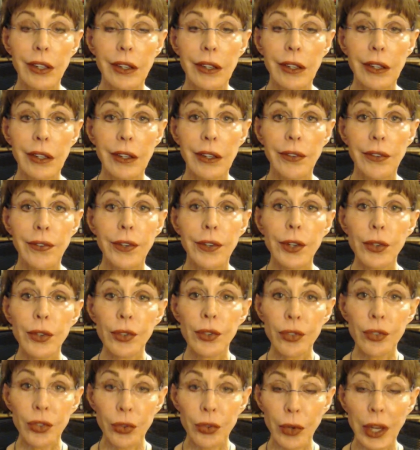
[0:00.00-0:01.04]
if you
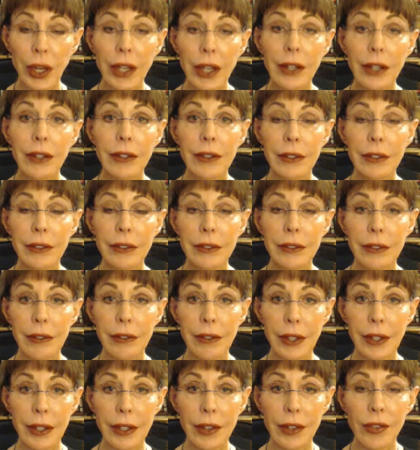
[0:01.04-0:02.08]
straighten
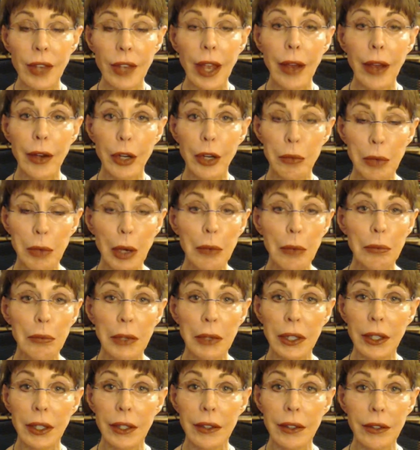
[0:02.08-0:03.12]
things out about
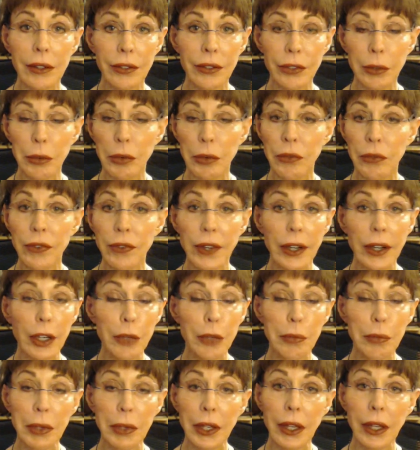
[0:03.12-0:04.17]
money from the very
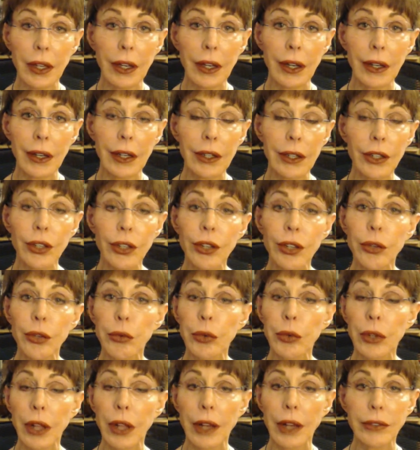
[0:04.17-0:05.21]
beginning, you
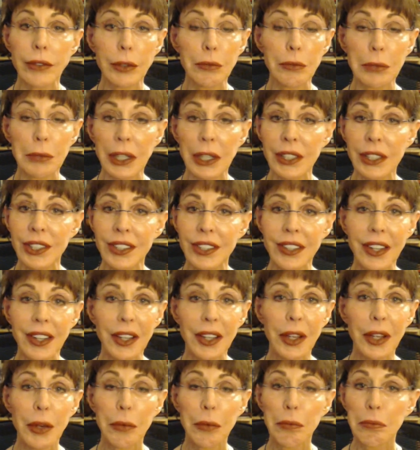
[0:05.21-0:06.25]
will have a much,
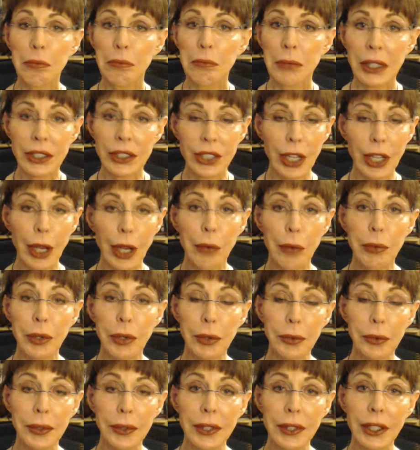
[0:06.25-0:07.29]
much happier
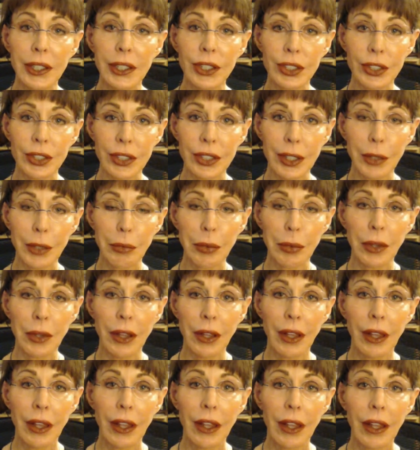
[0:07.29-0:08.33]
relationship.
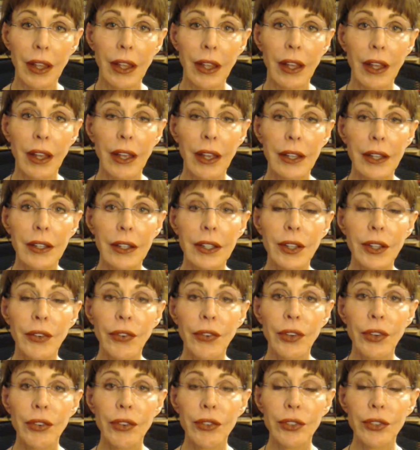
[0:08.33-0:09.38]
And if
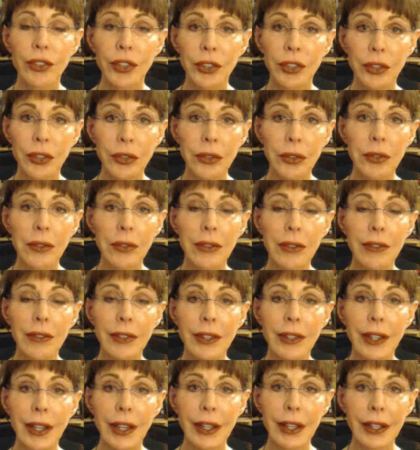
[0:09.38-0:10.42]
you do
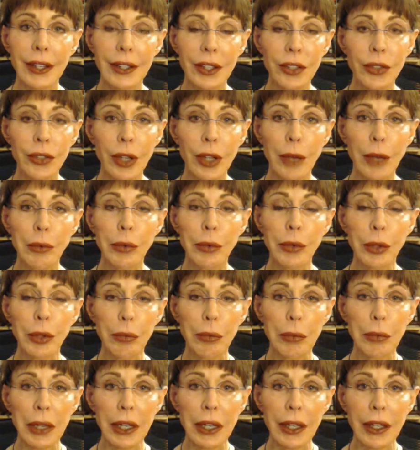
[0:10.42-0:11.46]
get into trouble with
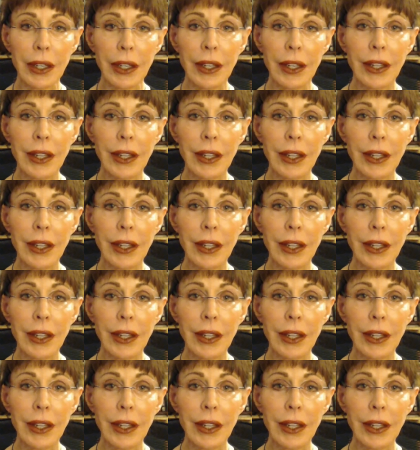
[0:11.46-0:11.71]
money,